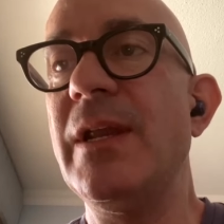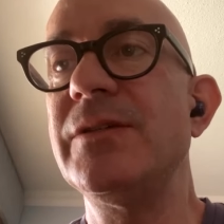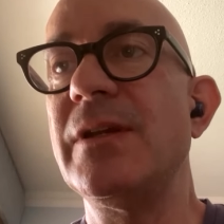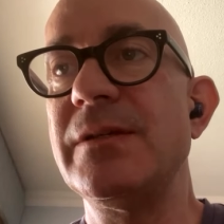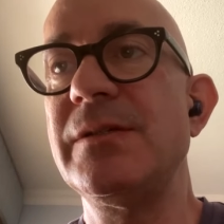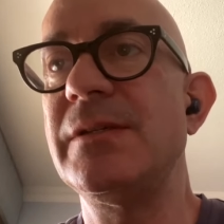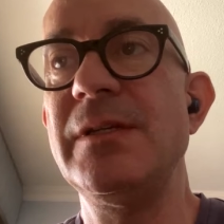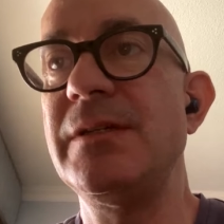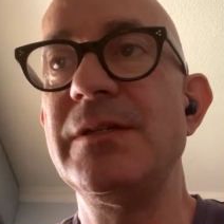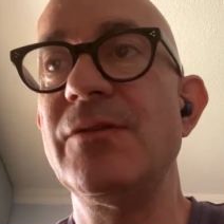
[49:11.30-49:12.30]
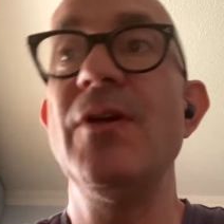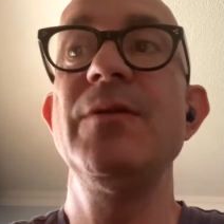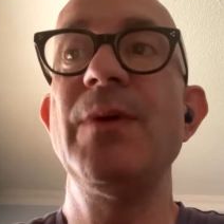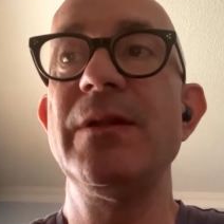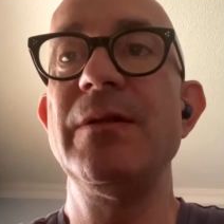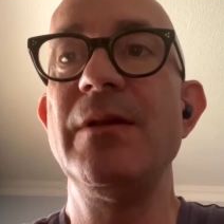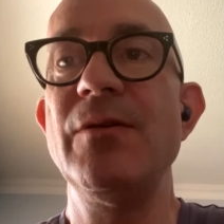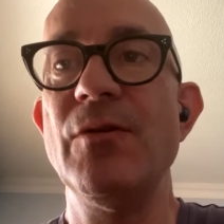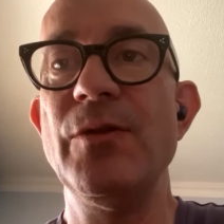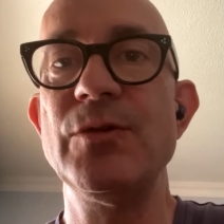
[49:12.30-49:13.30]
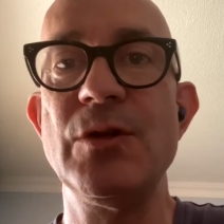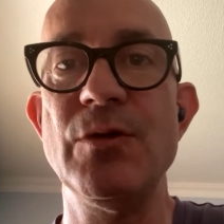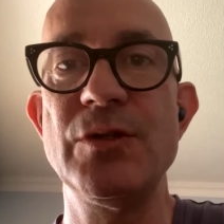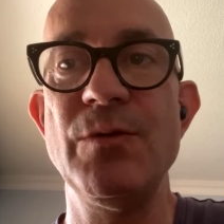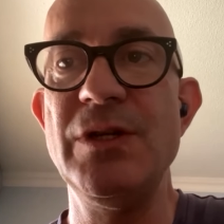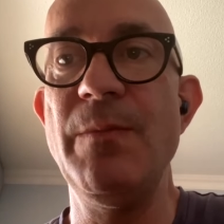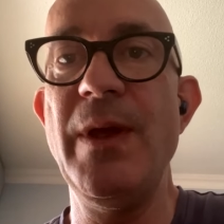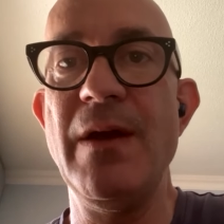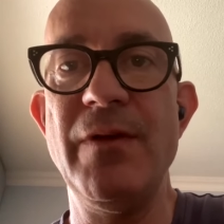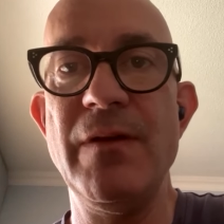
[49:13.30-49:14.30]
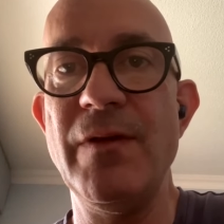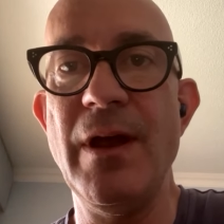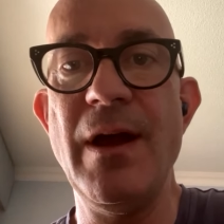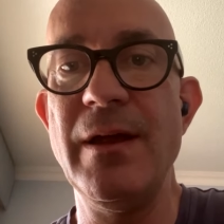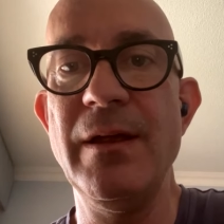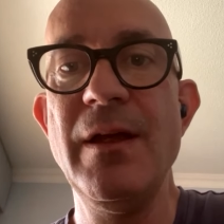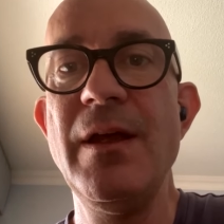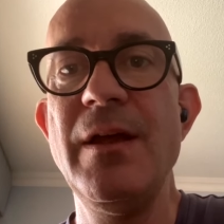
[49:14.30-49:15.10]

in Malaysia. This is great, but those loans obviously pay a very, very high